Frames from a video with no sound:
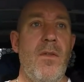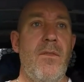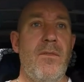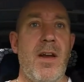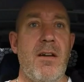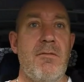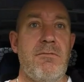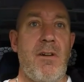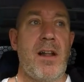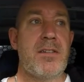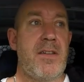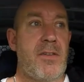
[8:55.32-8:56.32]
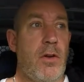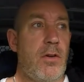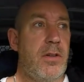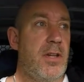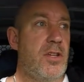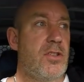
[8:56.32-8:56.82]
they're in relatively good
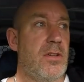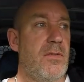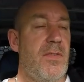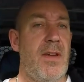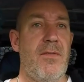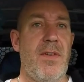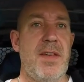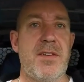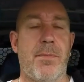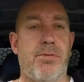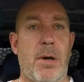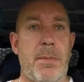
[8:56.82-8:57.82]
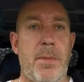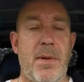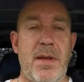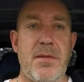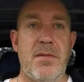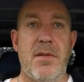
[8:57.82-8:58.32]
condition. These are
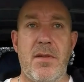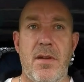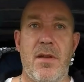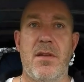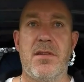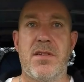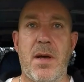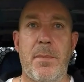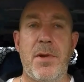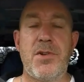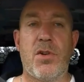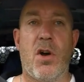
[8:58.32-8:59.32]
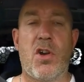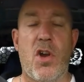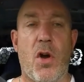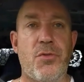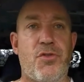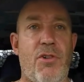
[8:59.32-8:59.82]
probably somebody's got a
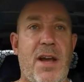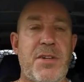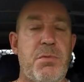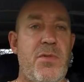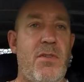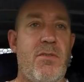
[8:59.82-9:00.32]
contract with a